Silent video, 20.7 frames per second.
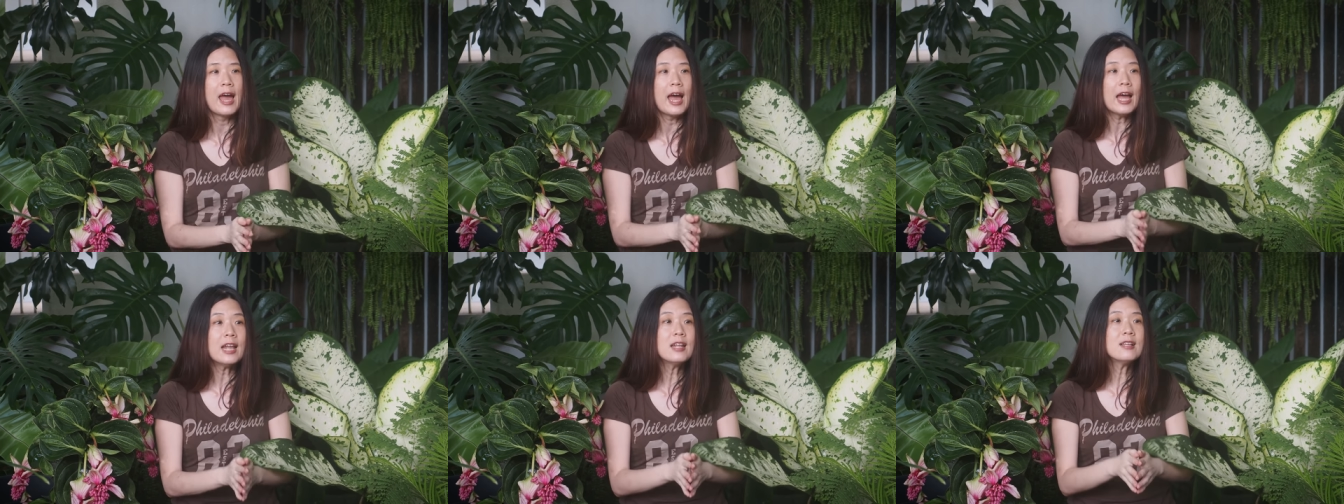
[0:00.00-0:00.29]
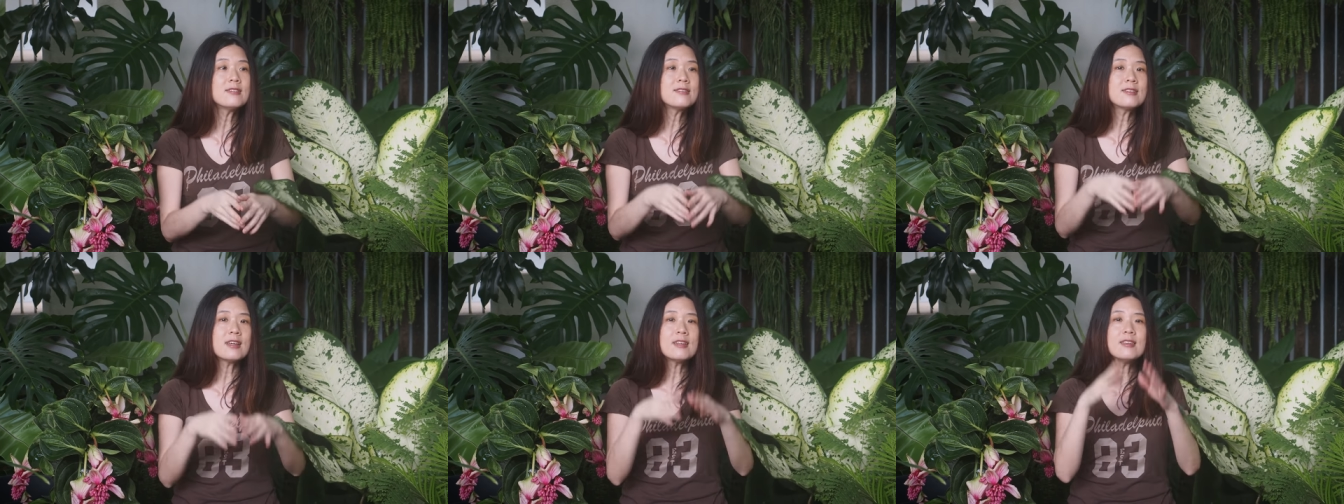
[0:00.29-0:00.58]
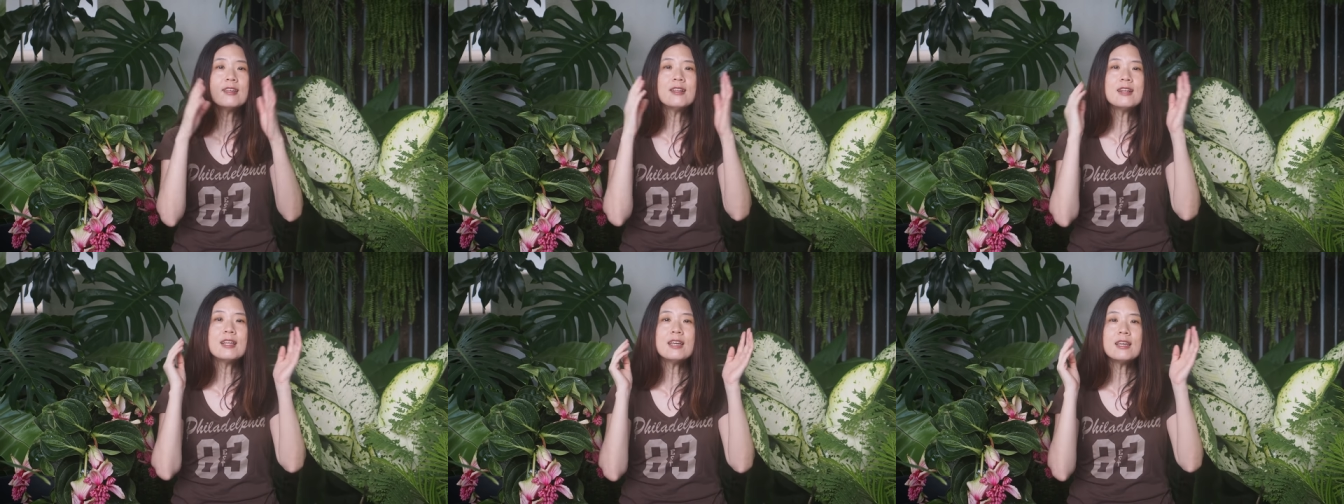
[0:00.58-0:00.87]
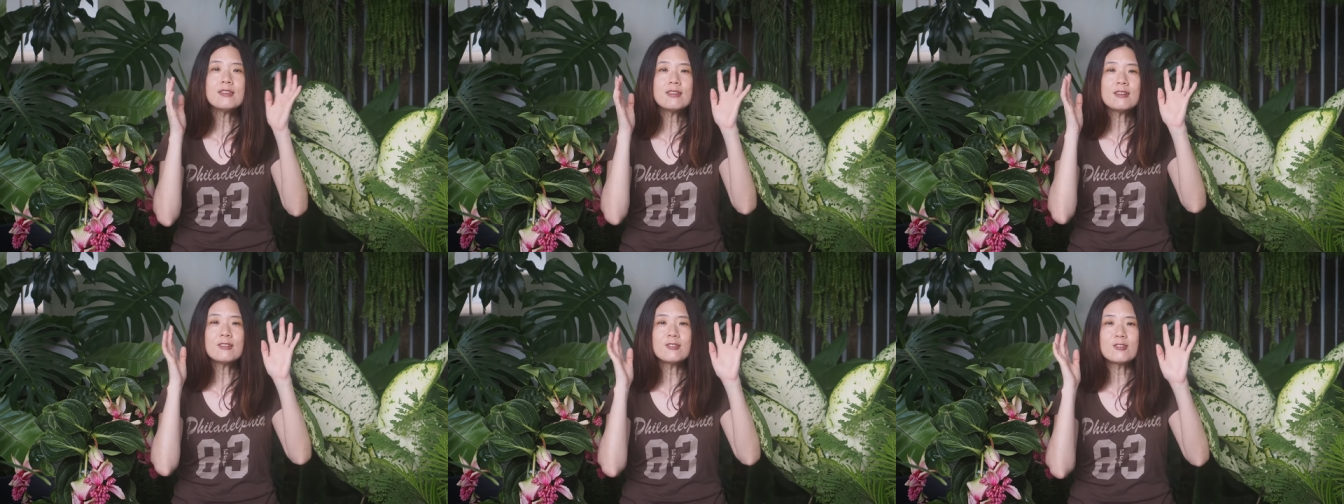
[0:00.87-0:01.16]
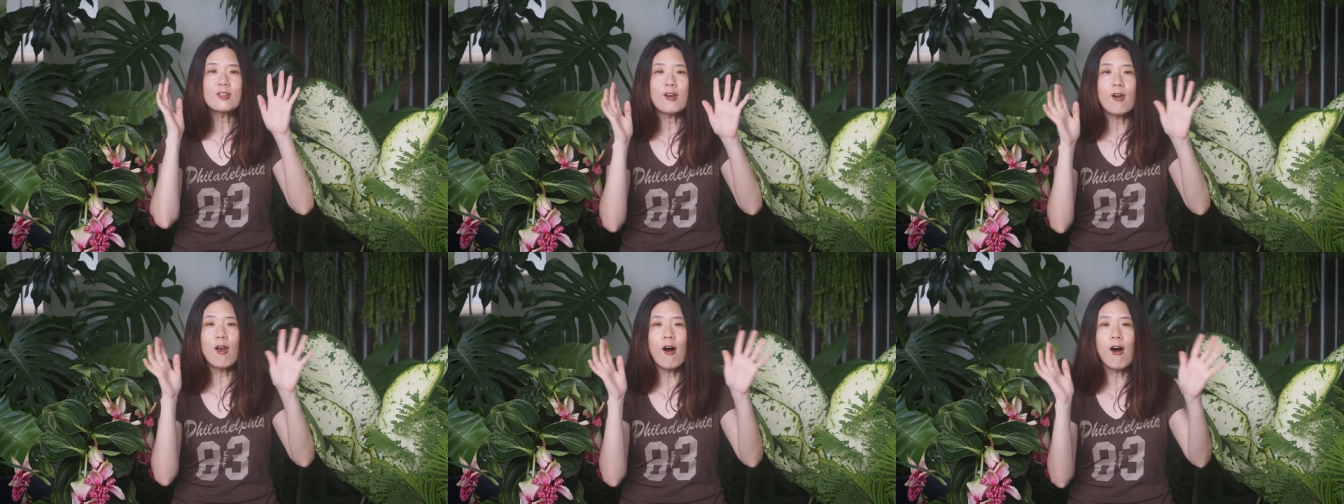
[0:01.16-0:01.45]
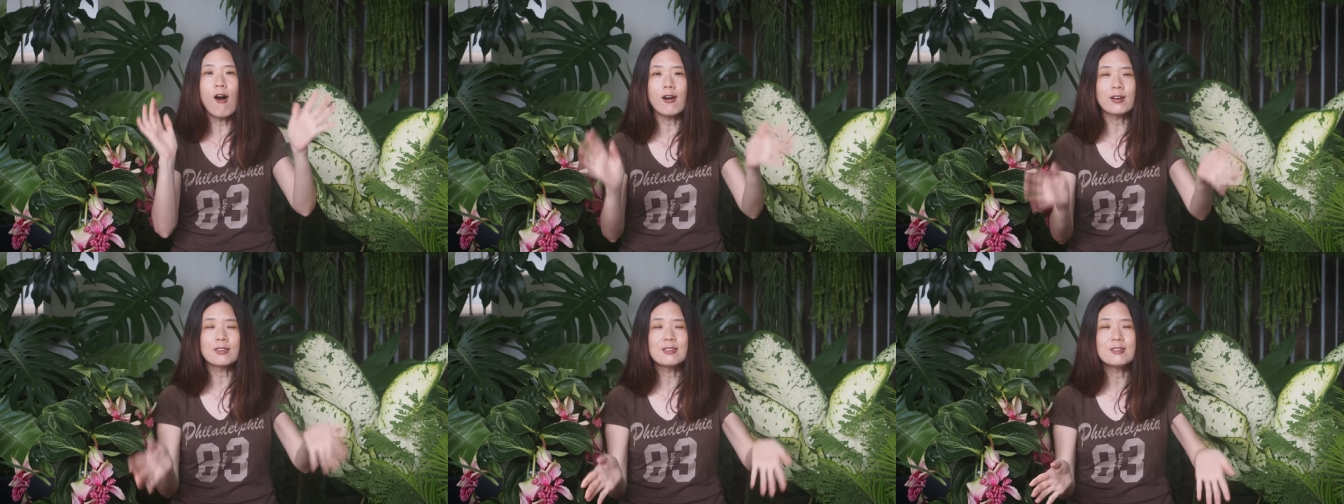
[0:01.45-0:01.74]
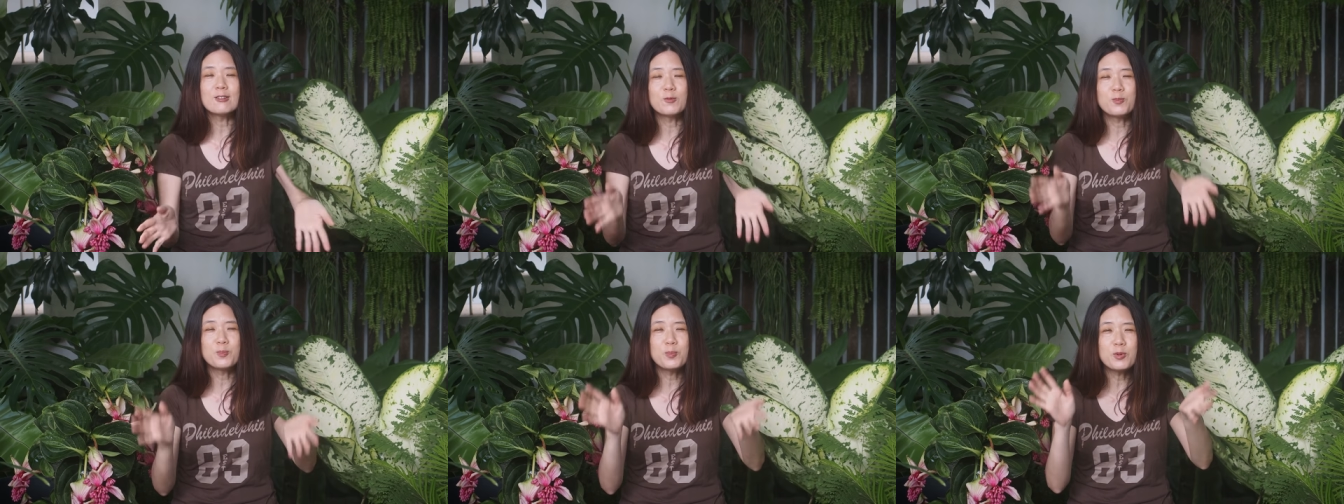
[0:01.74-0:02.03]
And then suddenly this log,
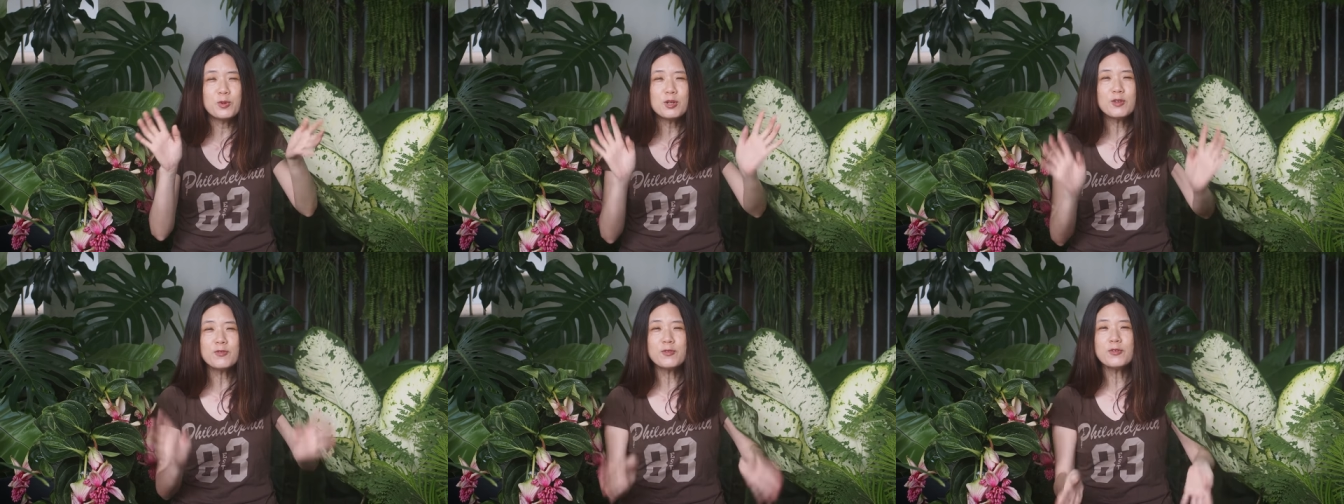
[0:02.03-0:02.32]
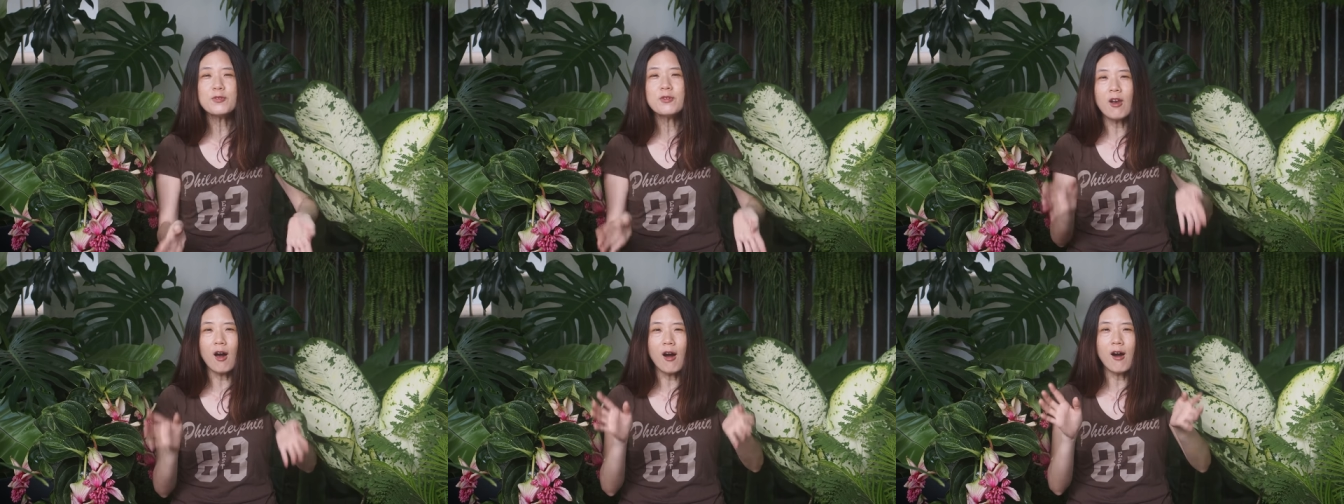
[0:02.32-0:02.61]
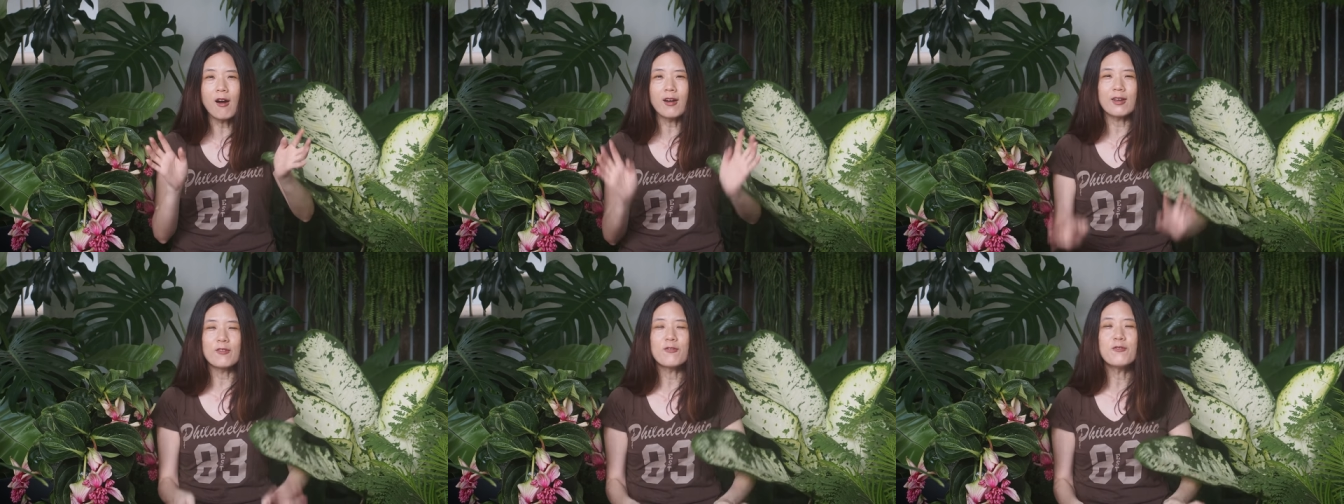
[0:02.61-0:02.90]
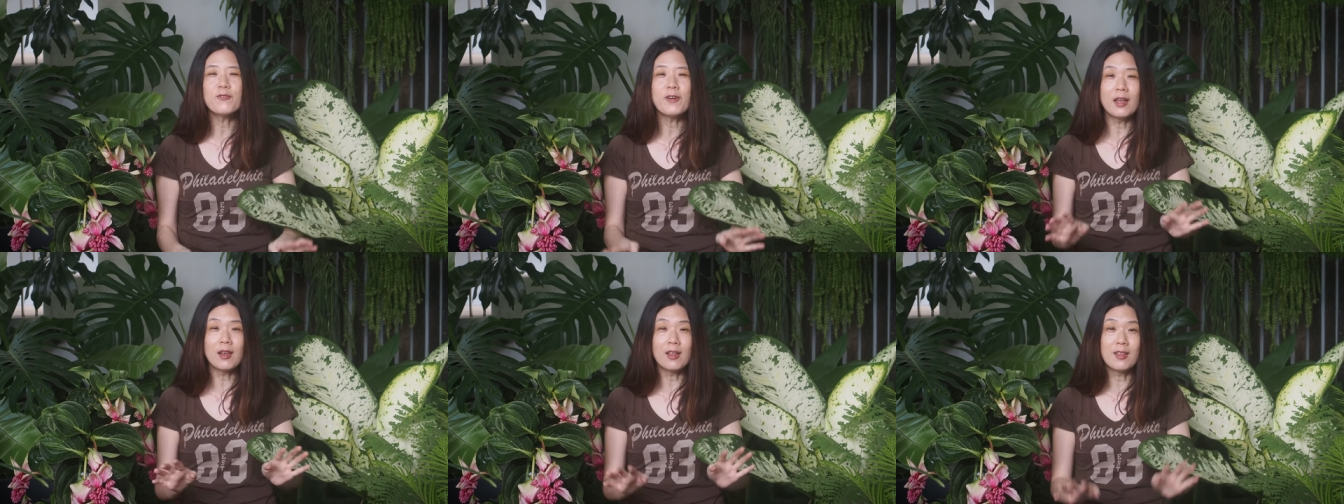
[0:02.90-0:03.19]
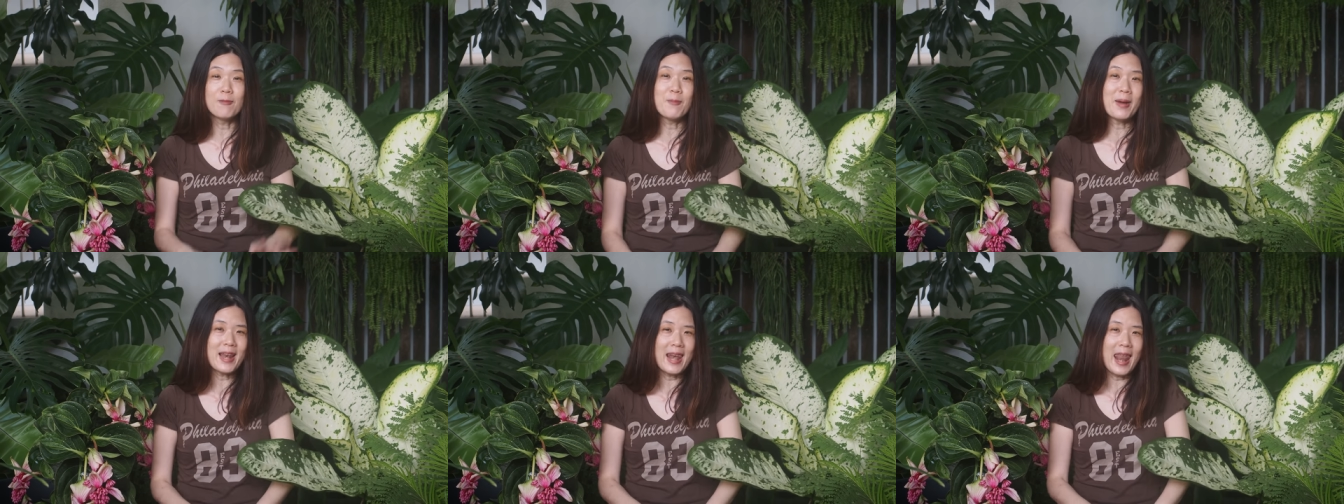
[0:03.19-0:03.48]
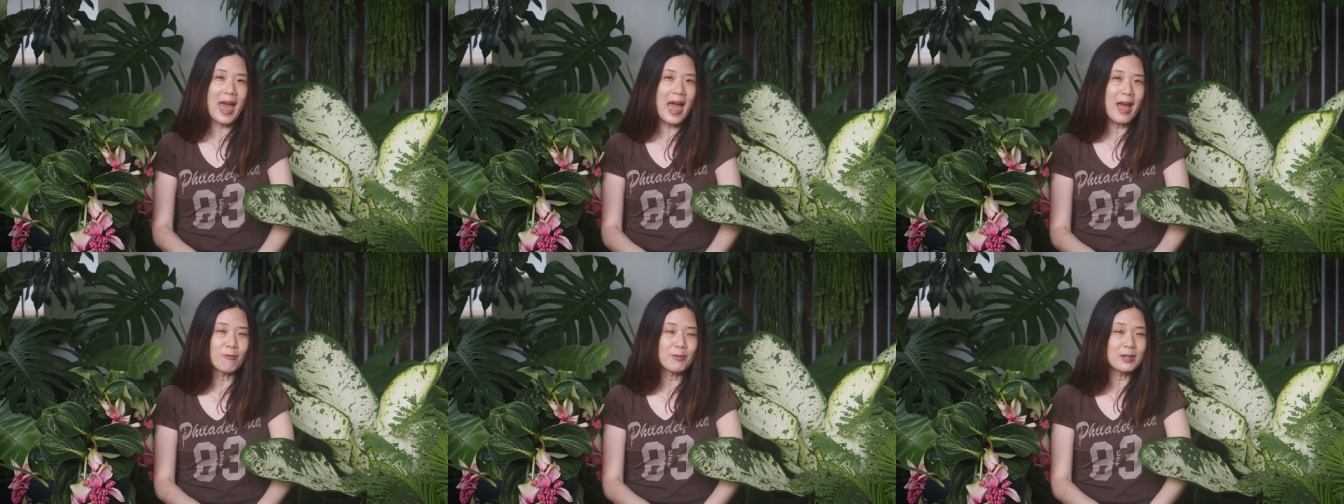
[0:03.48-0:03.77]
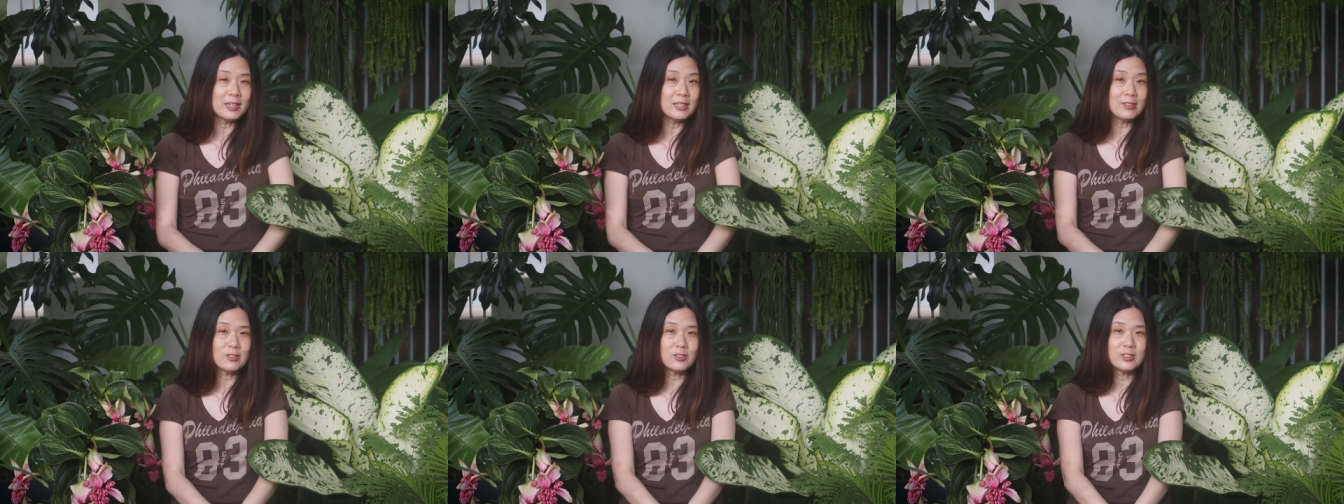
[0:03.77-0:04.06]
this beautiful log fell on my lap,
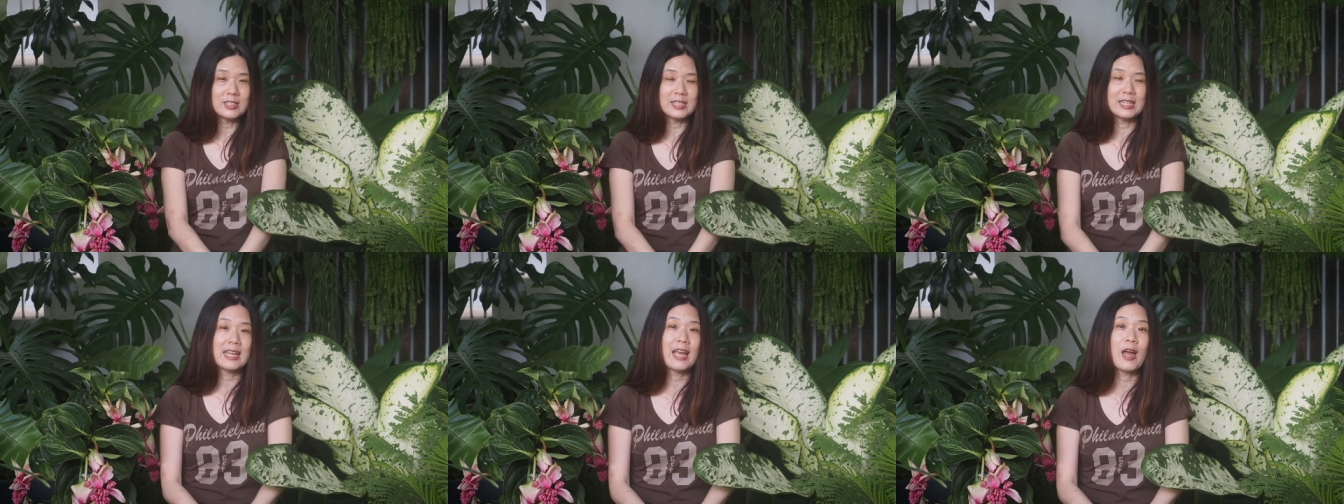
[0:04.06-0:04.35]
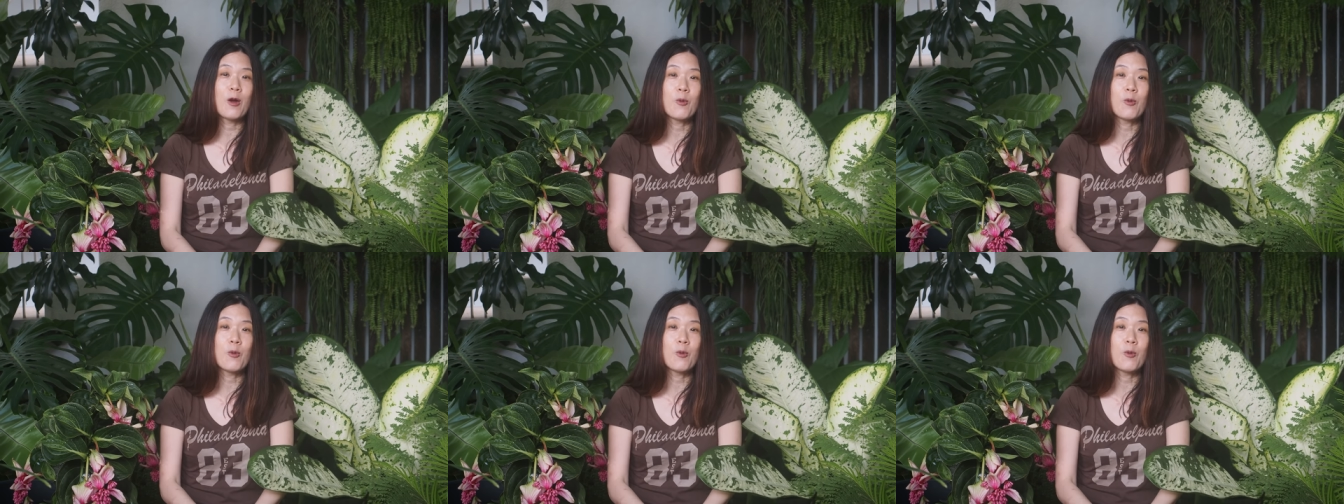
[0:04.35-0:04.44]
literally.